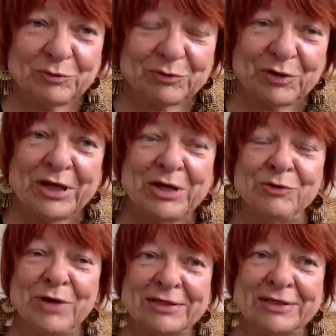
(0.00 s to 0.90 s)
The
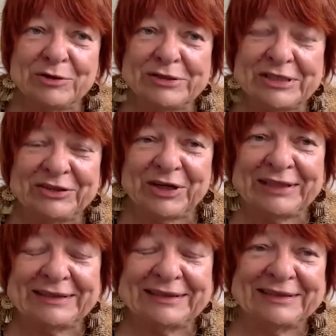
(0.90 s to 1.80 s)
EU has
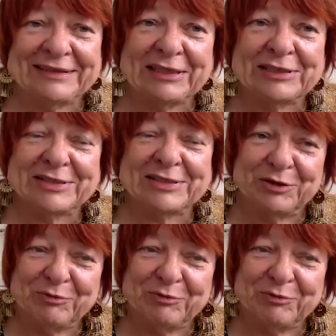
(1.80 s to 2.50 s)
concentrated its